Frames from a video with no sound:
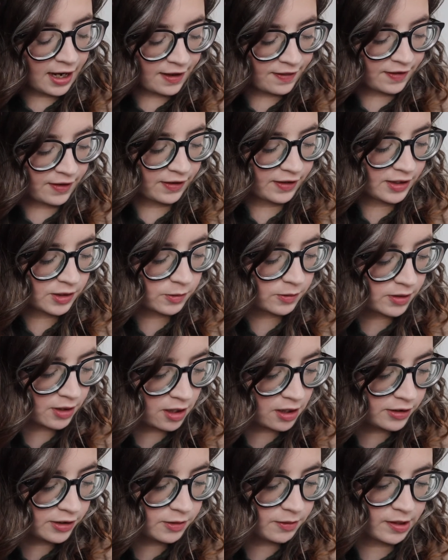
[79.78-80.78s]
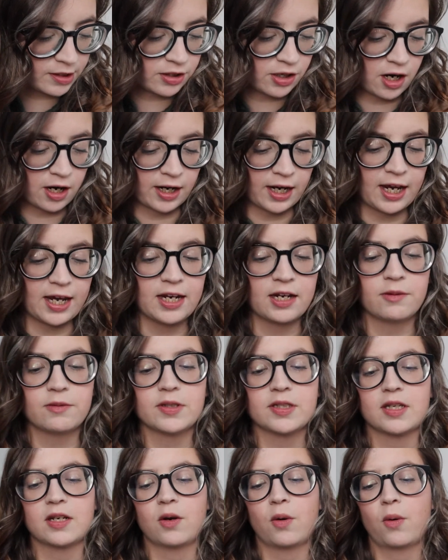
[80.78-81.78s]
And then this was also at Target, and it
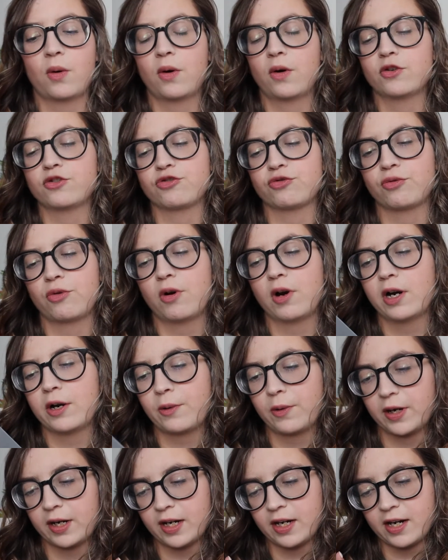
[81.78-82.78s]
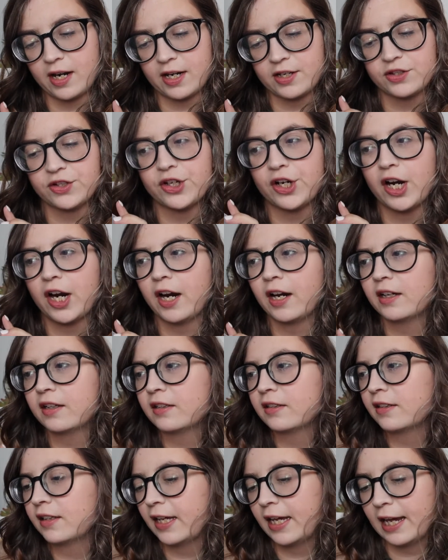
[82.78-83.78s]
was a drawer organizer
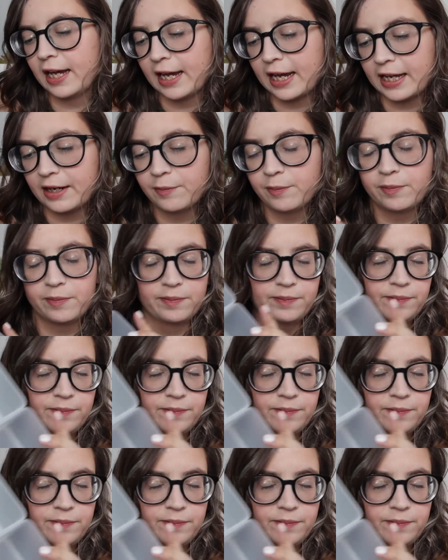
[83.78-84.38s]
kit